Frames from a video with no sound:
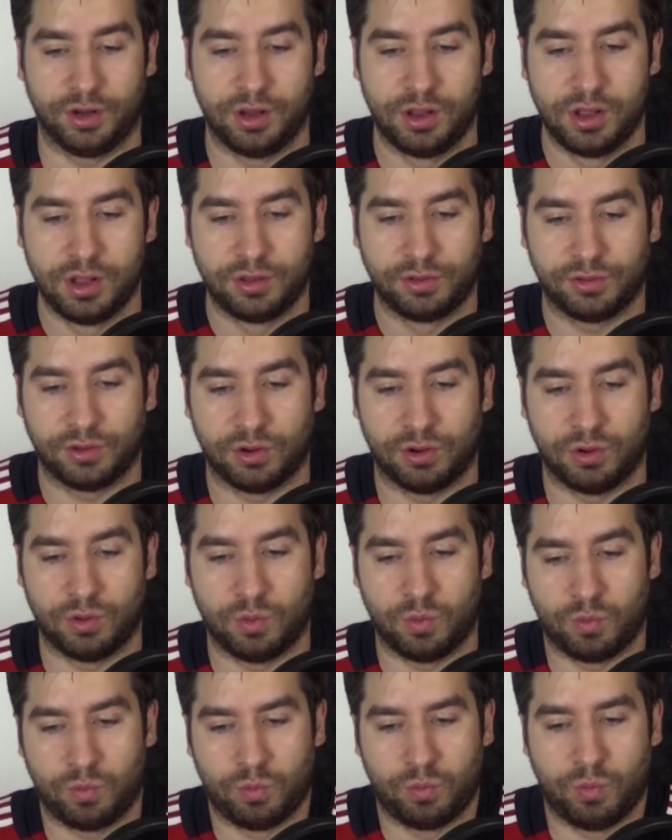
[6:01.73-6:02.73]
on.
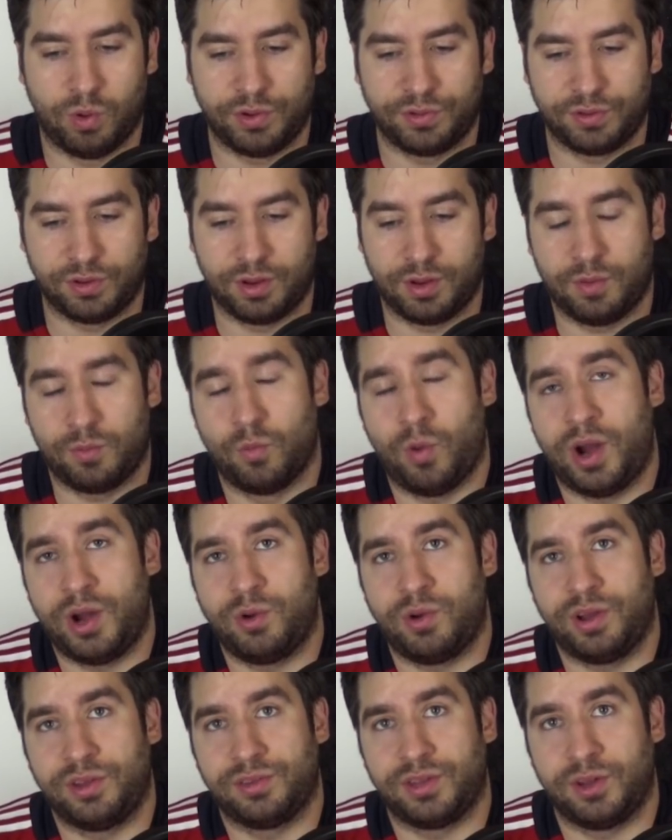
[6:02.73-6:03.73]
So why
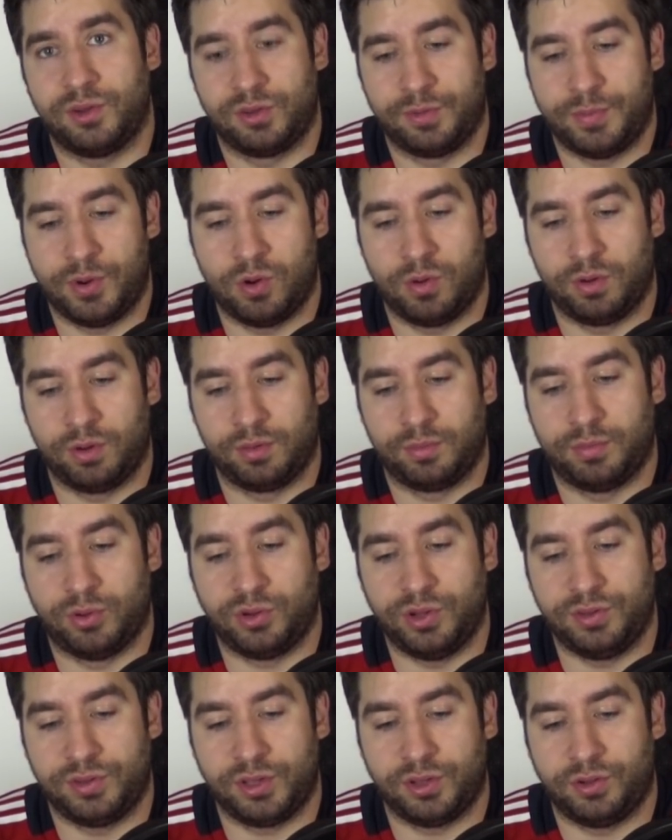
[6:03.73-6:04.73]
do I say it was about
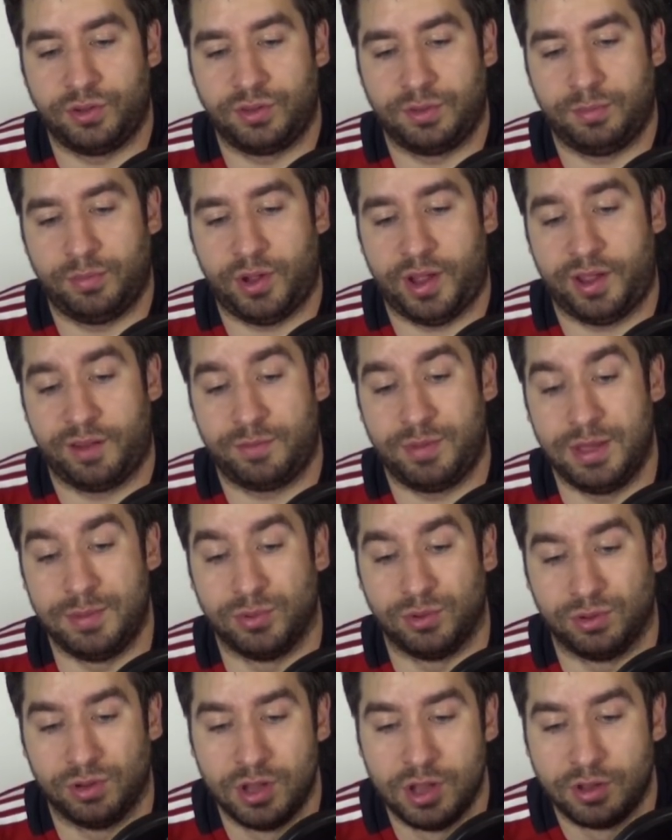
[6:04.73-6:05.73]
police killings of black
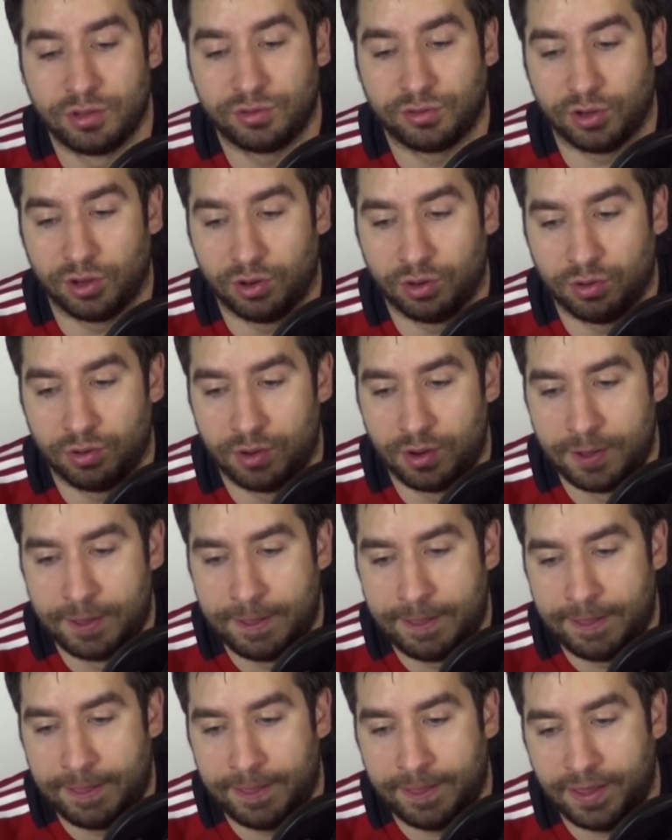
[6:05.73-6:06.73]
people? So
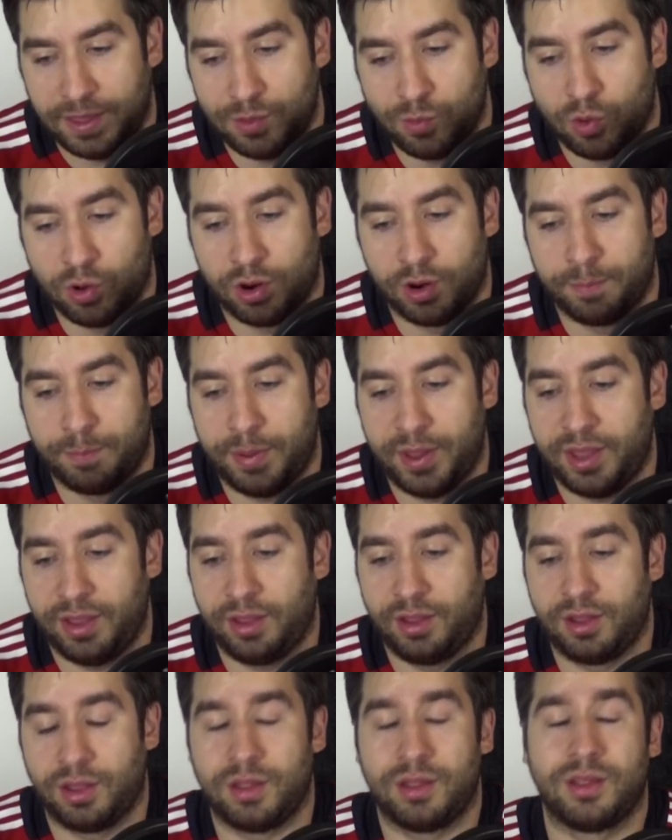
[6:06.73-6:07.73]
he wore
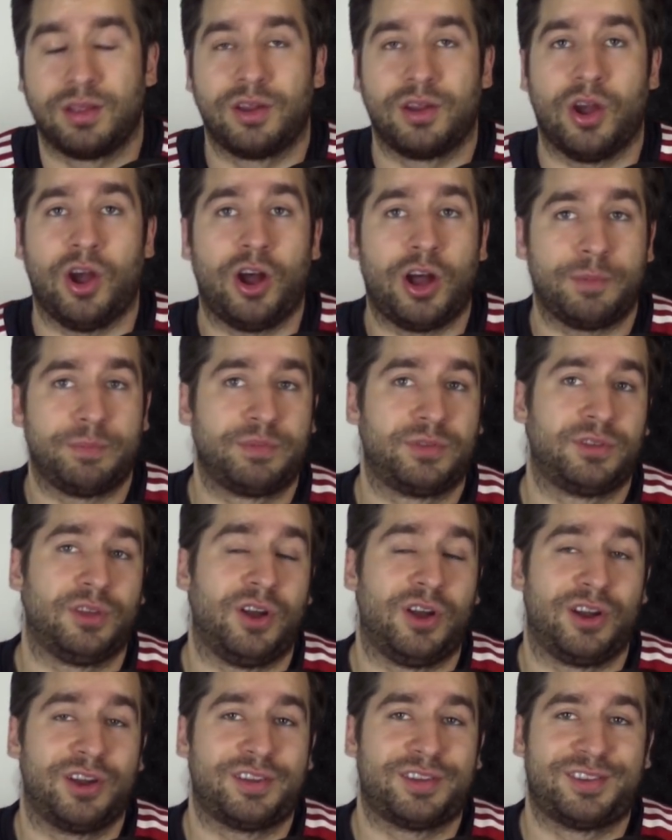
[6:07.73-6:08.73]
pig cop
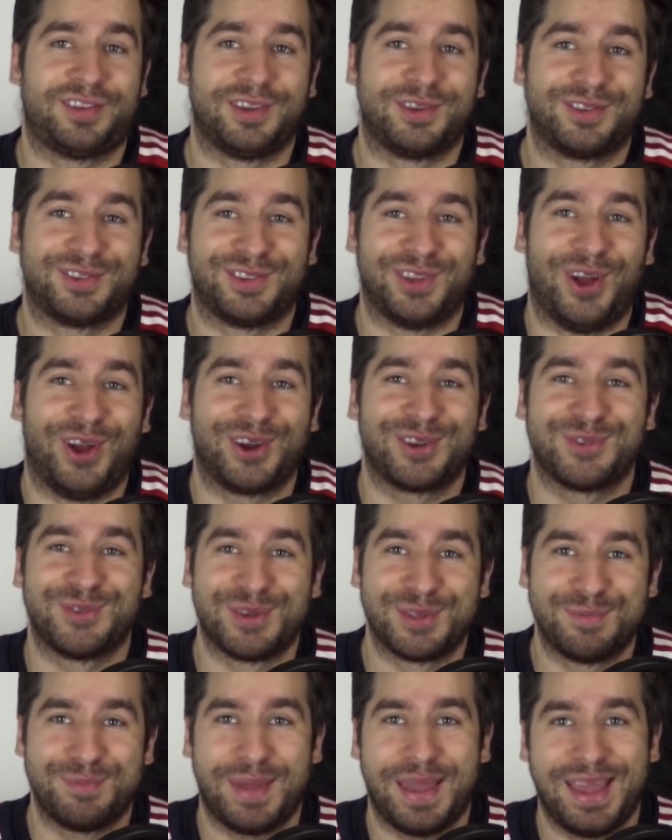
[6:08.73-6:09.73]
socks
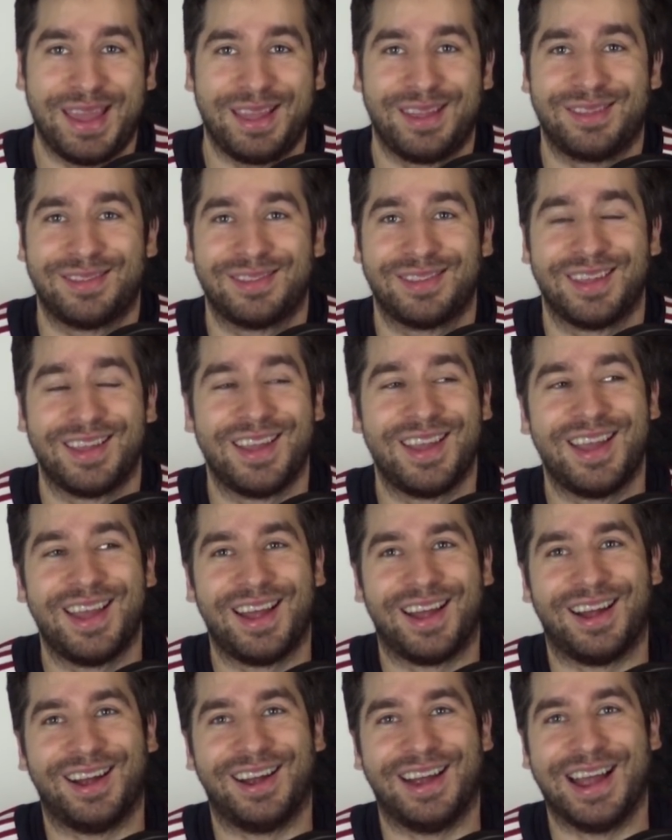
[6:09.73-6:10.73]
with pigs
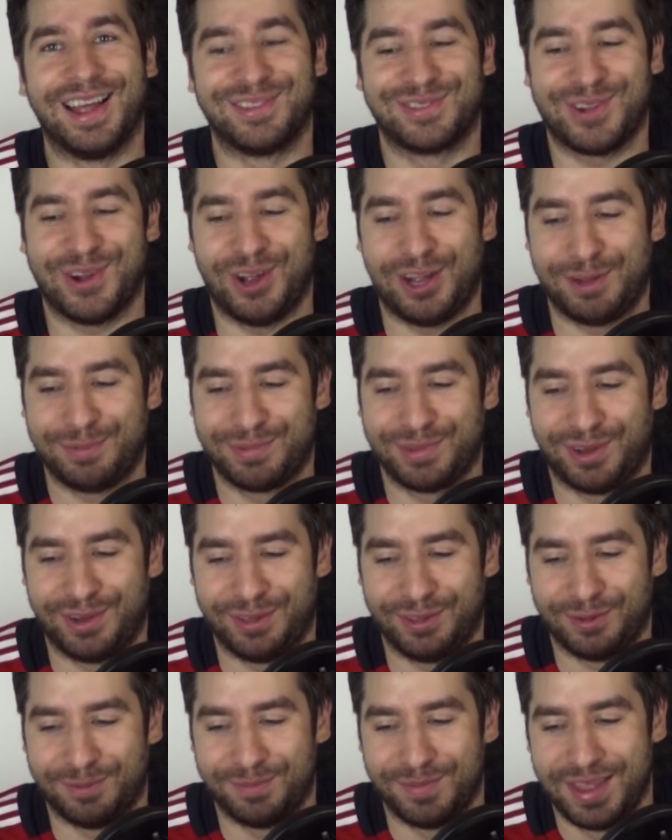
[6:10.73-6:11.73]
as cops
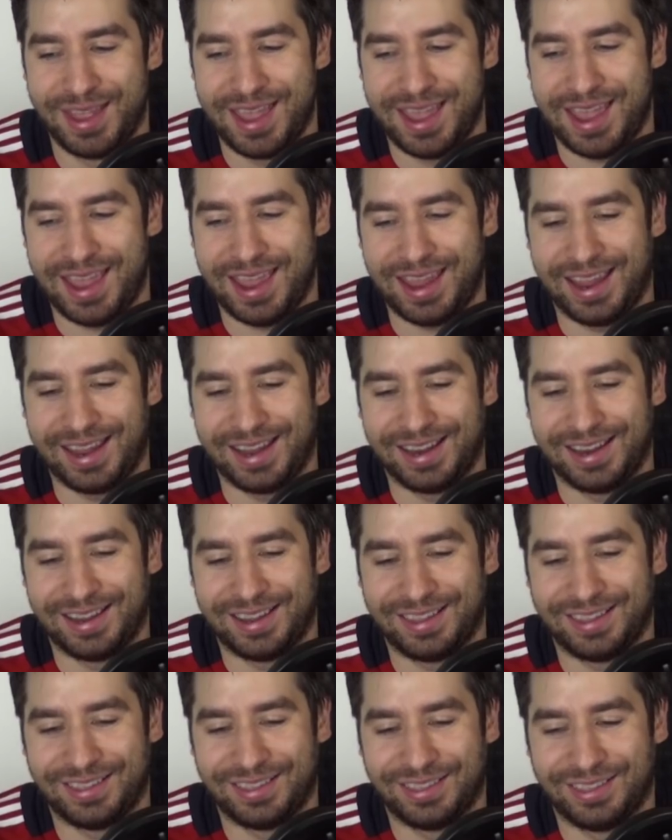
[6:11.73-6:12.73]
on them,
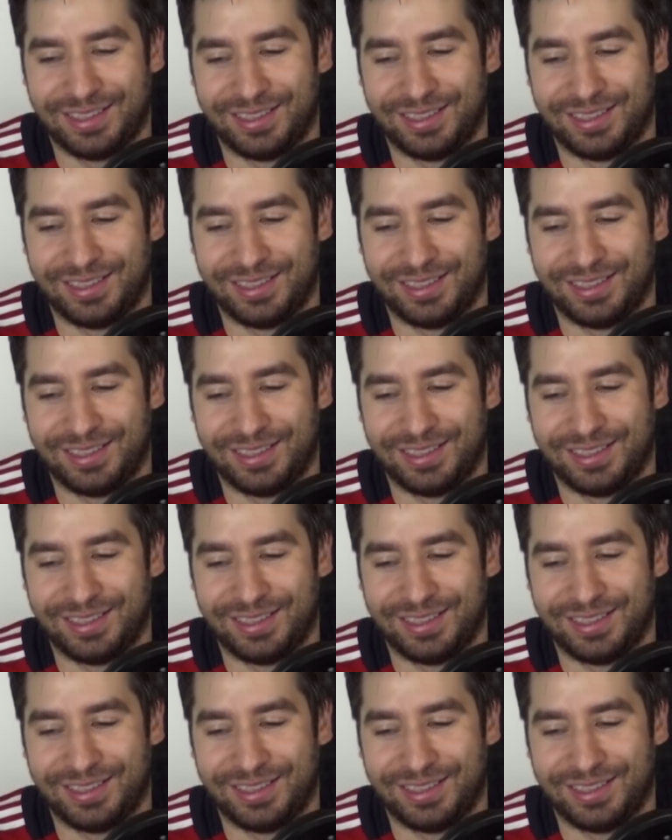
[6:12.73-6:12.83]
and